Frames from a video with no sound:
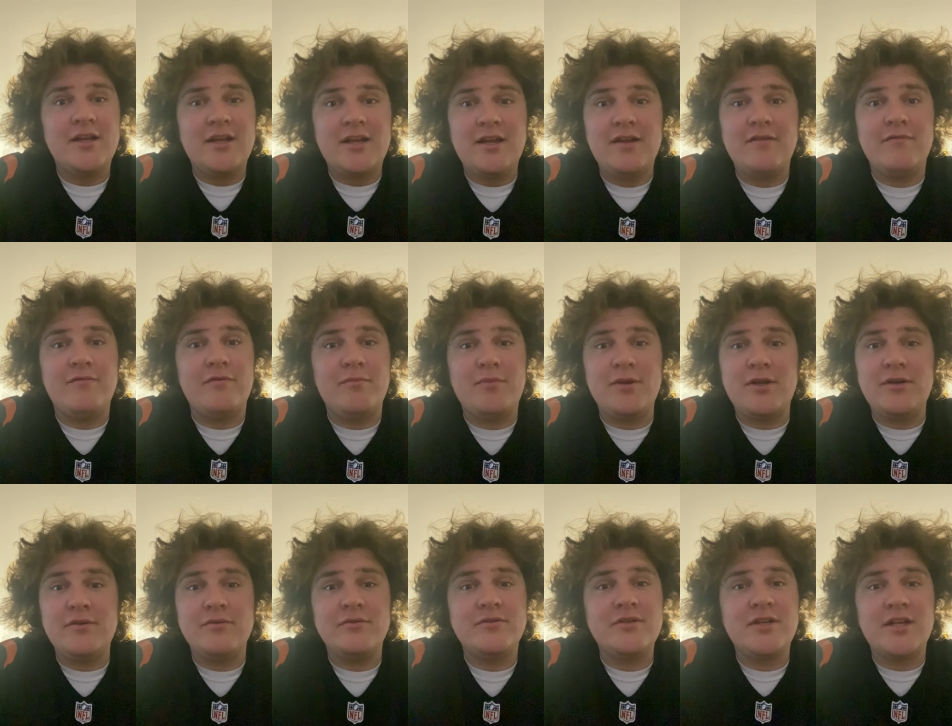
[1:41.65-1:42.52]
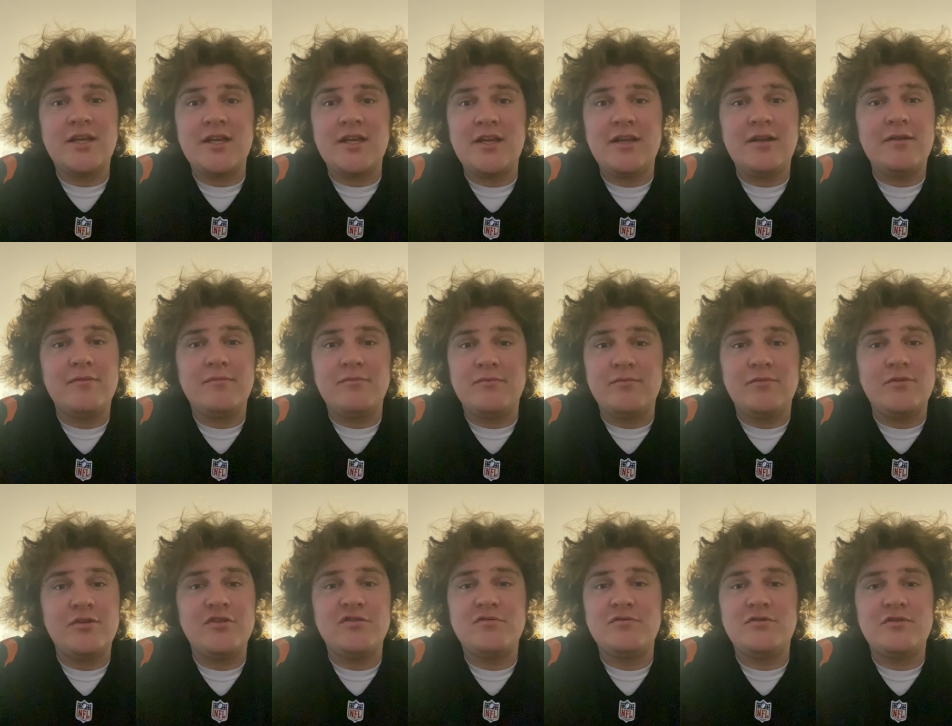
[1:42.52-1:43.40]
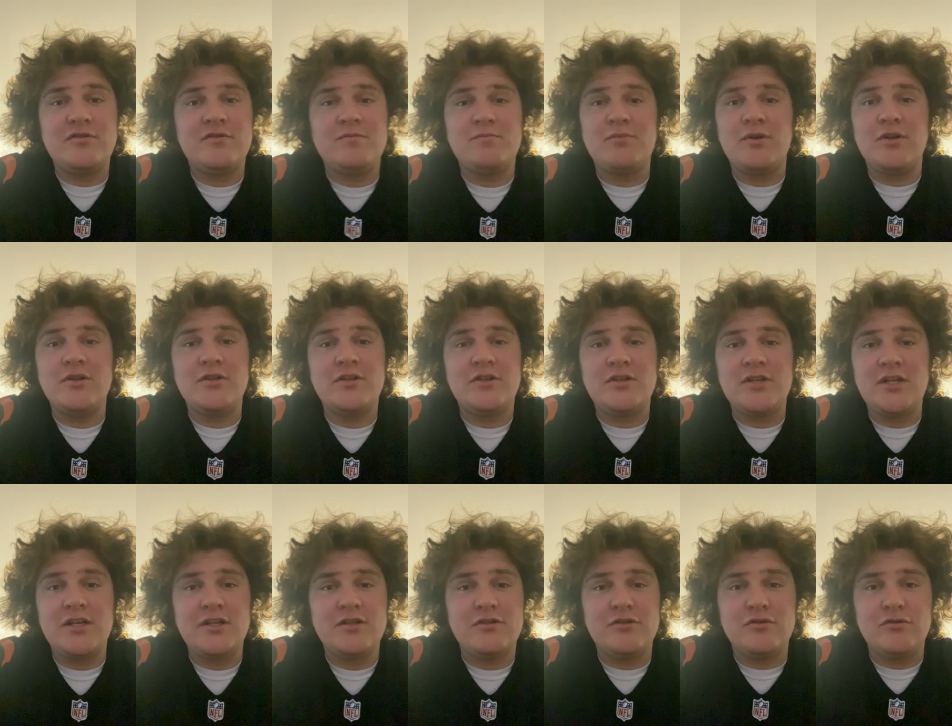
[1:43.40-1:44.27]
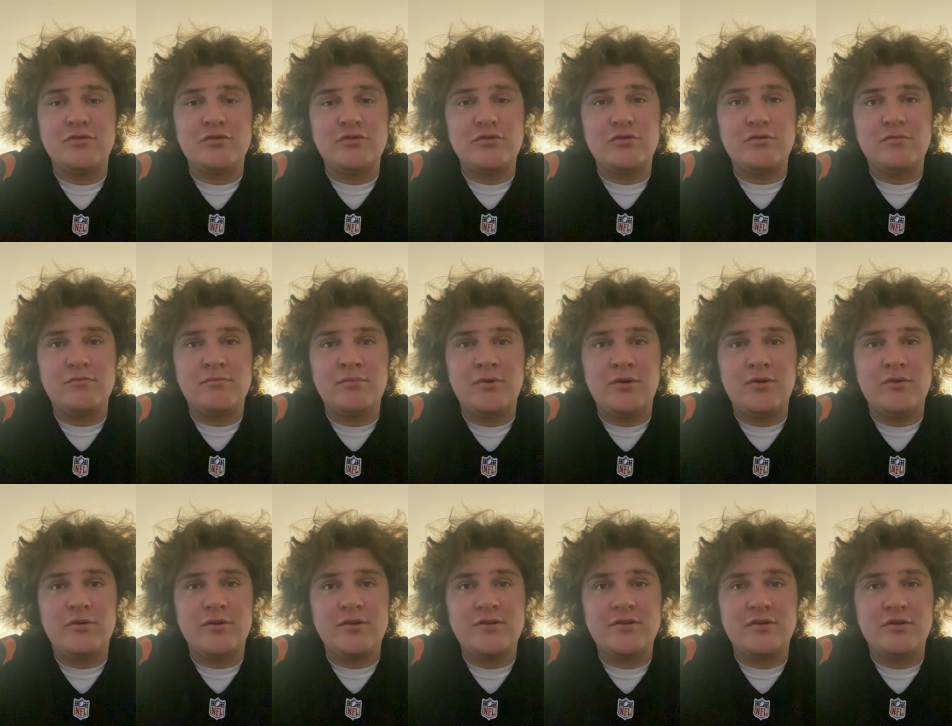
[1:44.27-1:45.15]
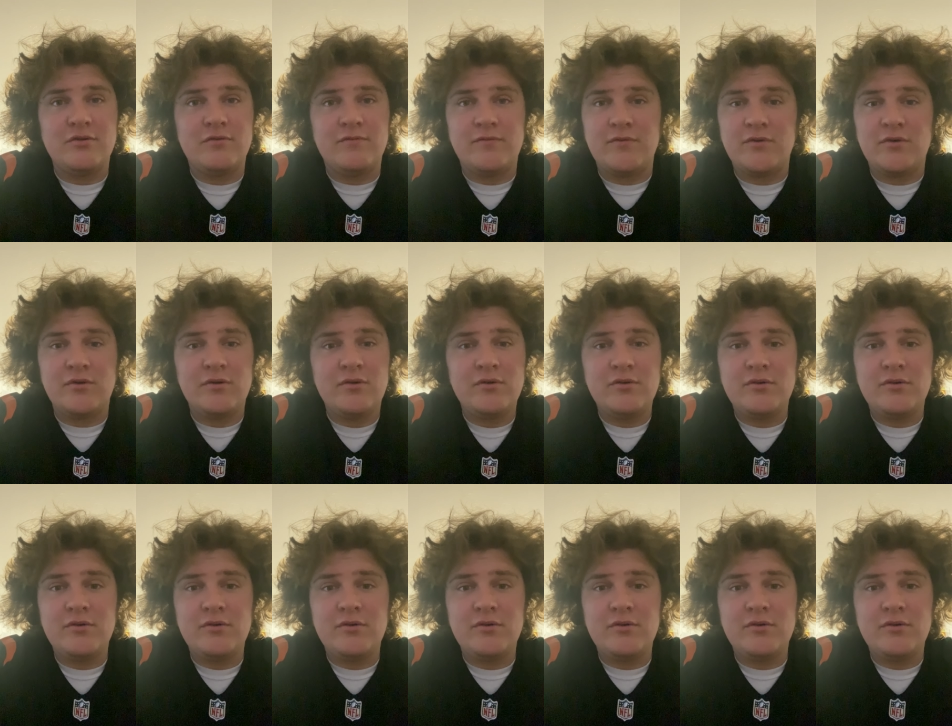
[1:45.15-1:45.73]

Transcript: If the Bengals get him, just punch the ticket to the Super Bowl. It's over.